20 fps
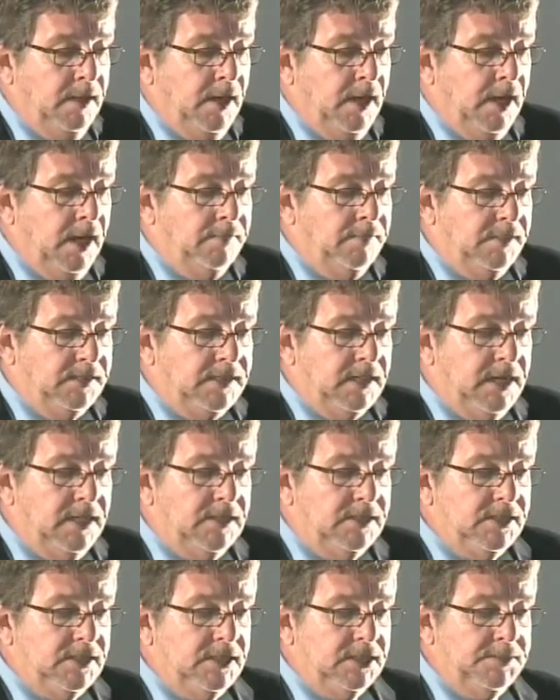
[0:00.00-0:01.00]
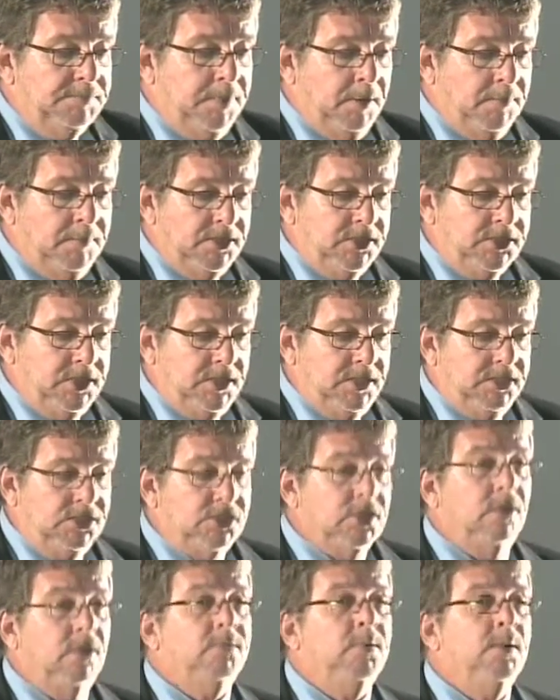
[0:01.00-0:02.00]
advertisers, publishers,
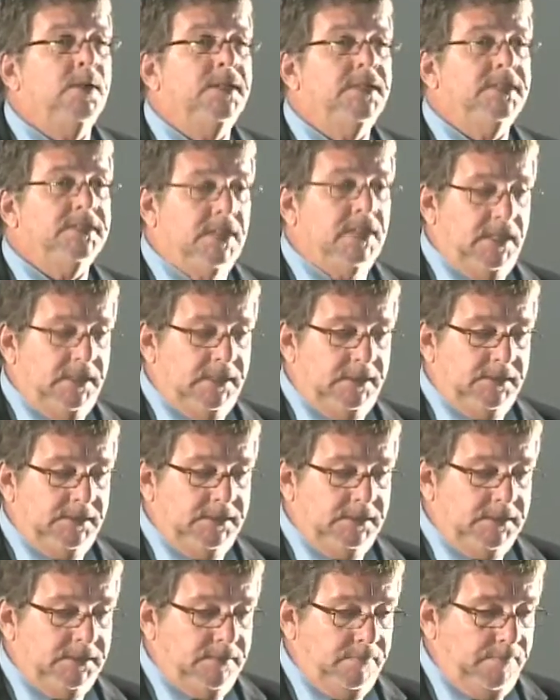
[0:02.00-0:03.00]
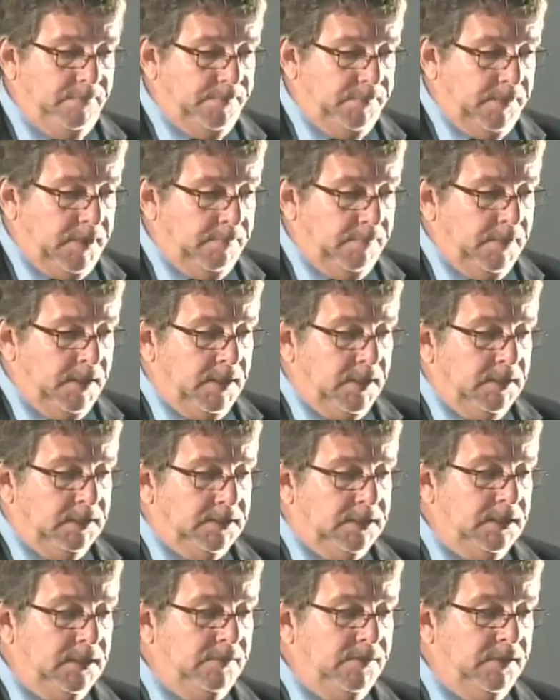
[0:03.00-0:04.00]
software designers,
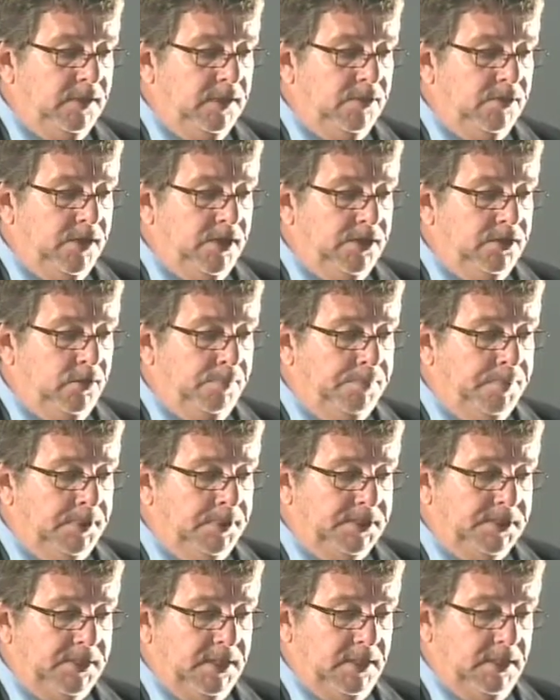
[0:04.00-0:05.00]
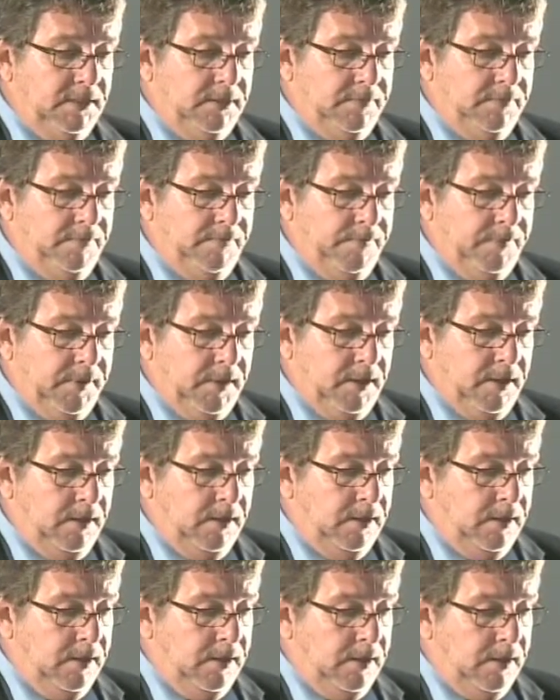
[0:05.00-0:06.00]
TV and radio personnel.
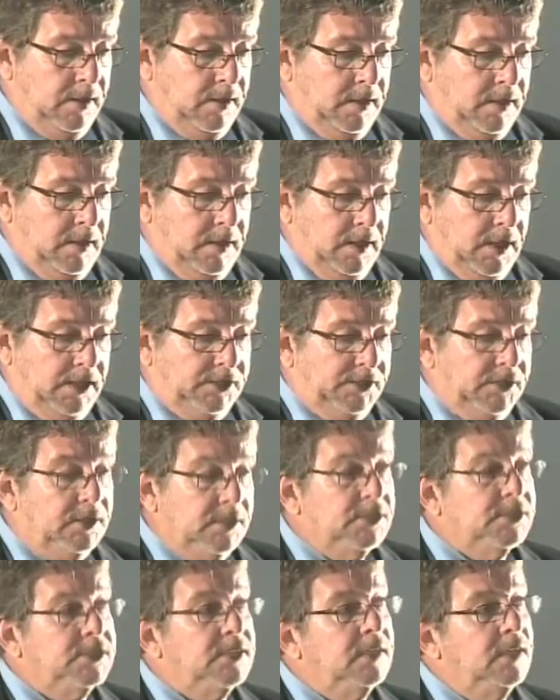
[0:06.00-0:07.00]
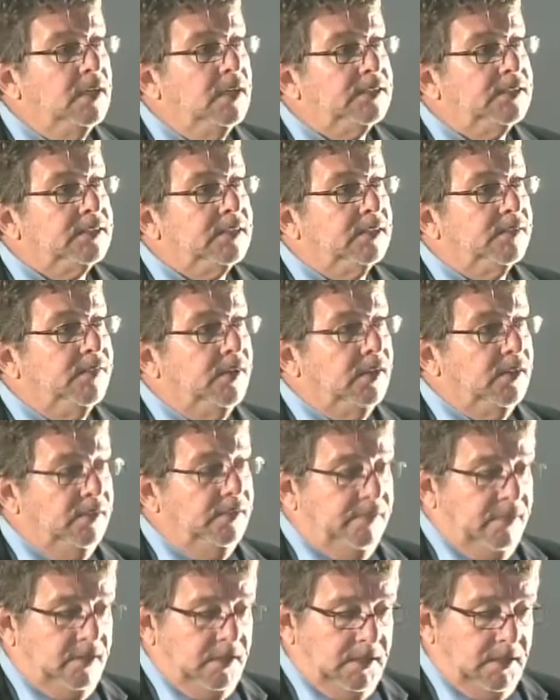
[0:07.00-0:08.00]
As you can see, the list is very,
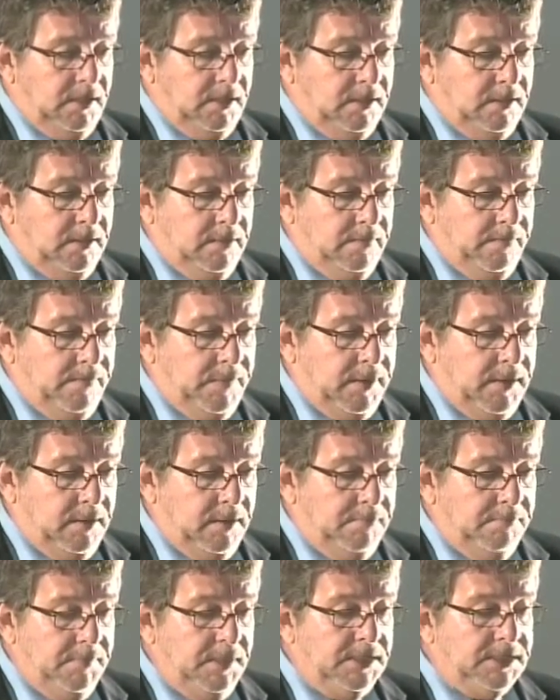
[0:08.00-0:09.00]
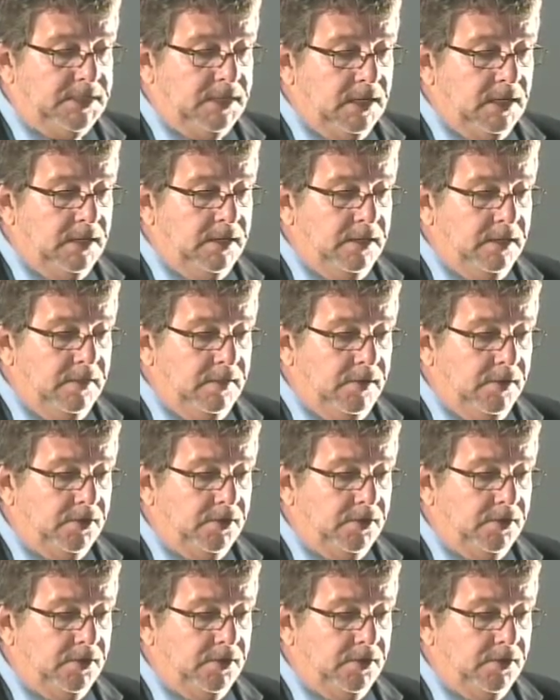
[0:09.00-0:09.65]
very long. Basically, the